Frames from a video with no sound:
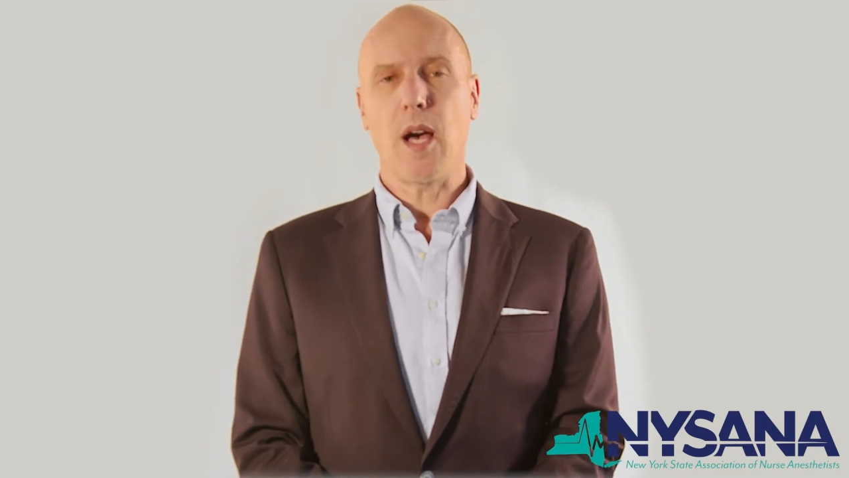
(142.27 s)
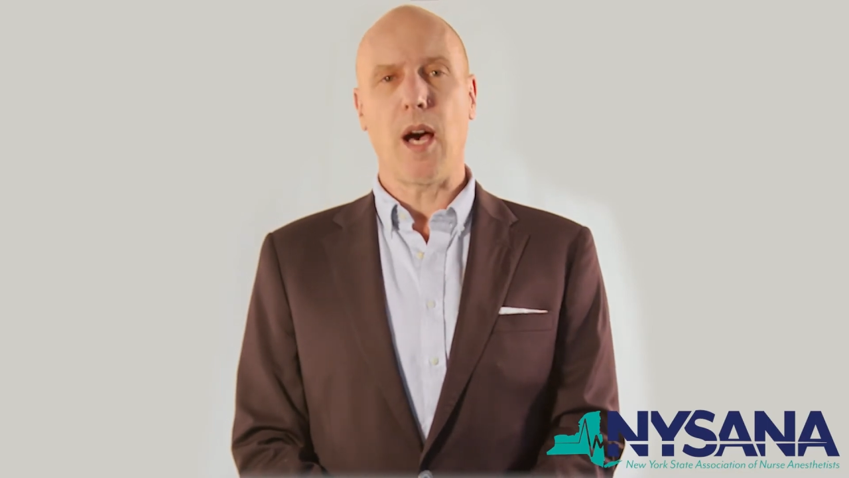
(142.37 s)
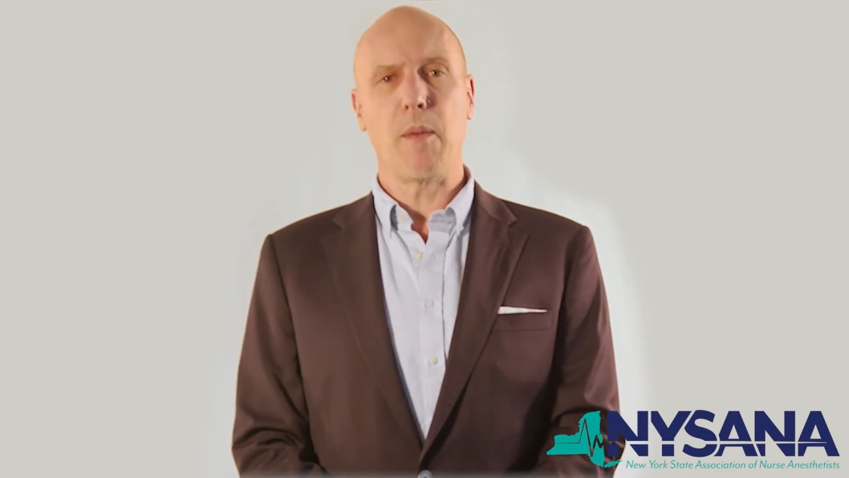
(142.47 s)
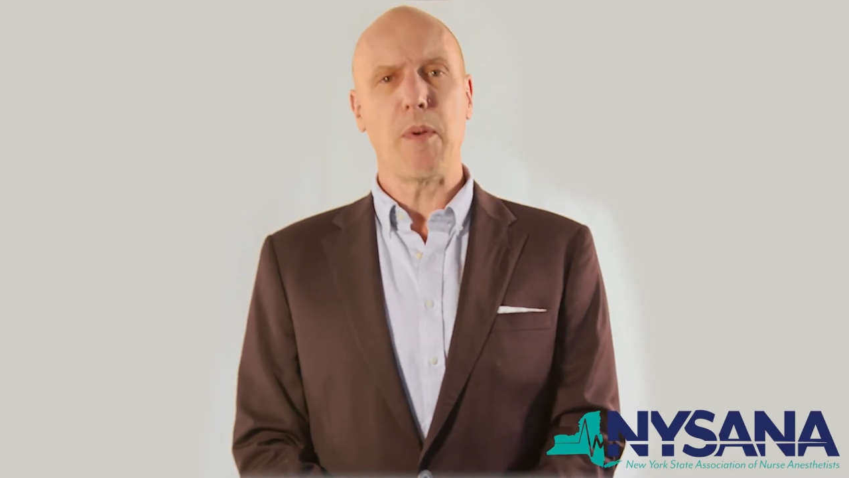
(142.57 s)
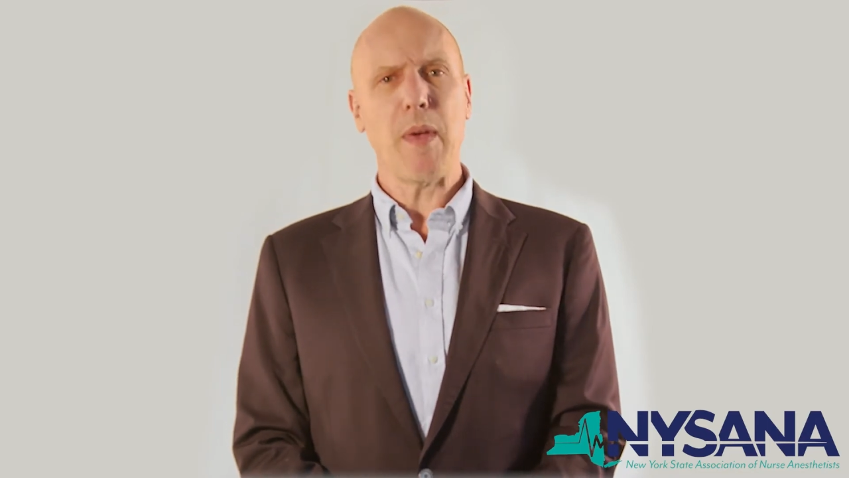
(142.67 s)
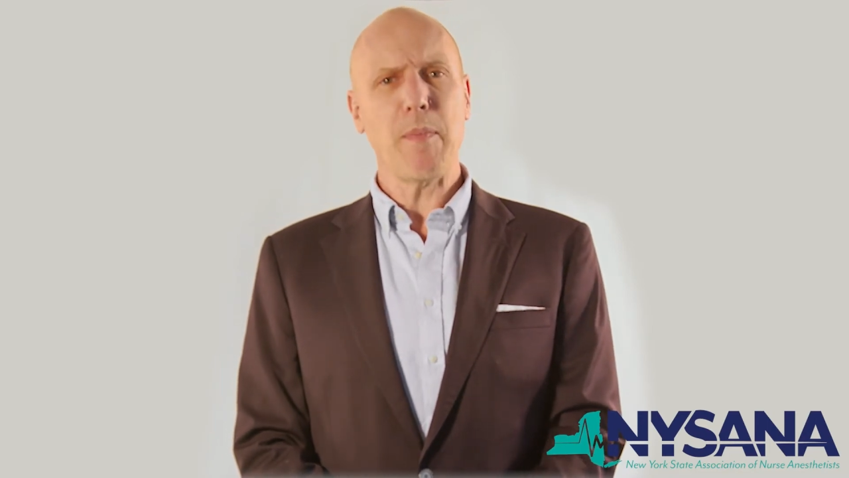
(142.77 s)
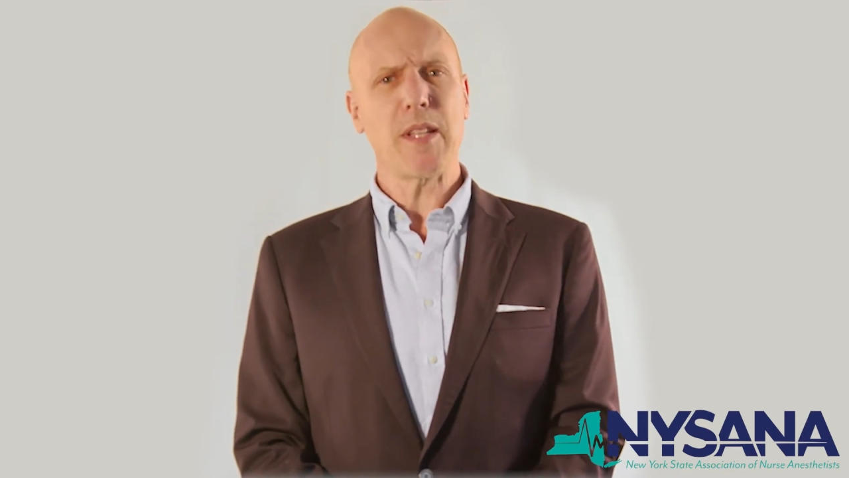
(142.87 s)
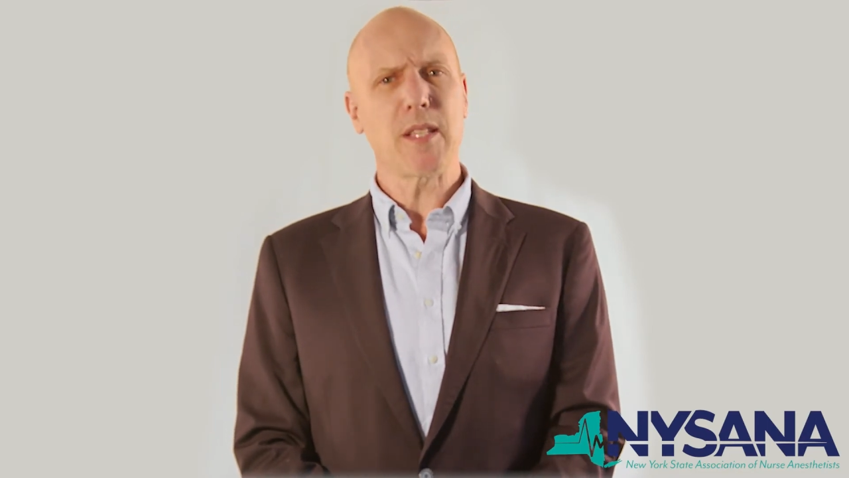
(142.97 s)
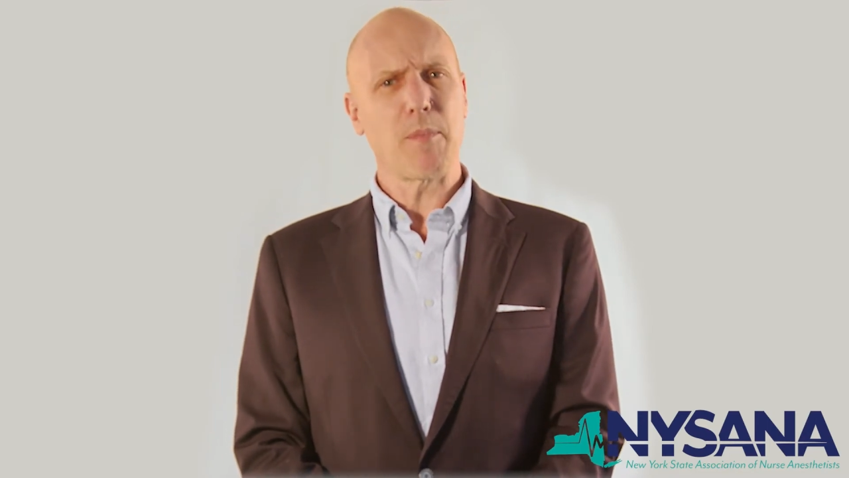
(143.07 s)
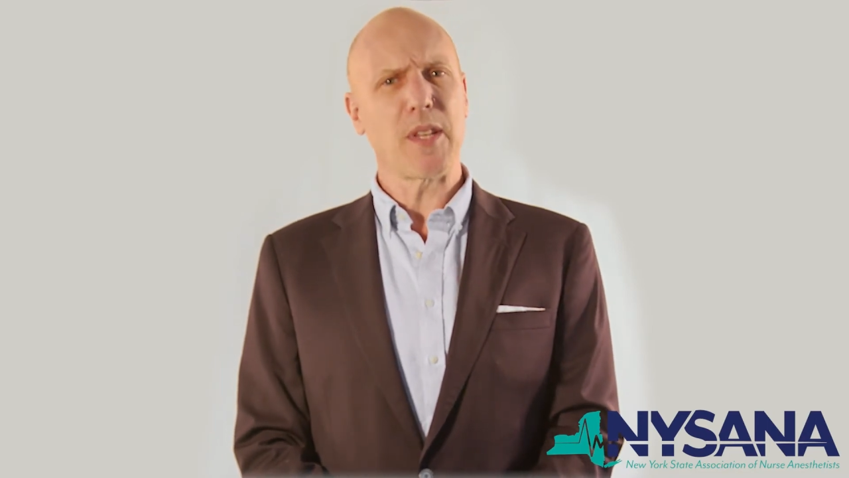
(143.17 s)
But maybe
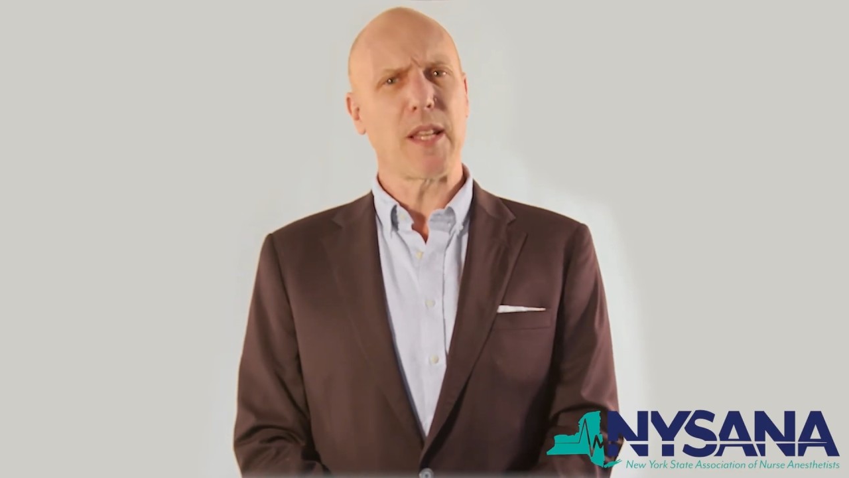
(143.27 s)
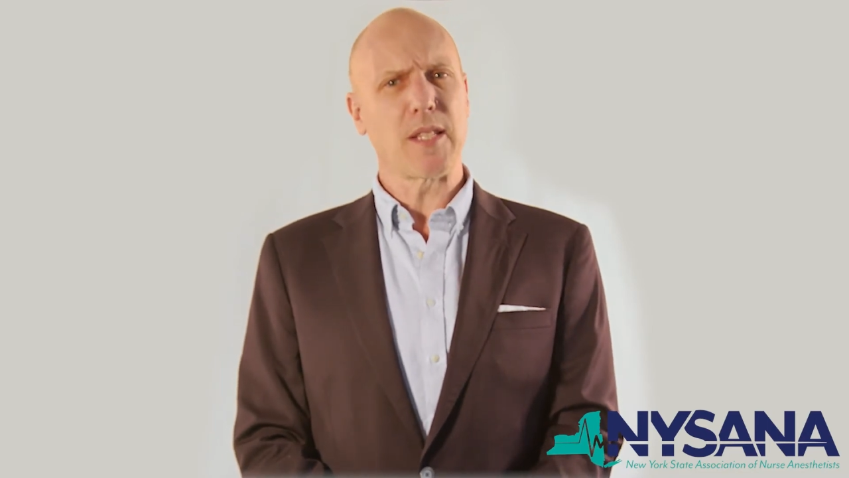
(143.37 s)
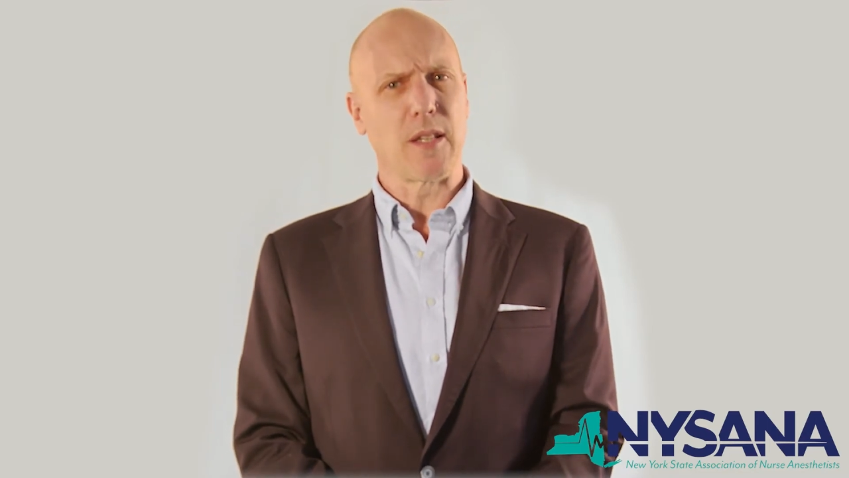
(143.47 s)
it's something that's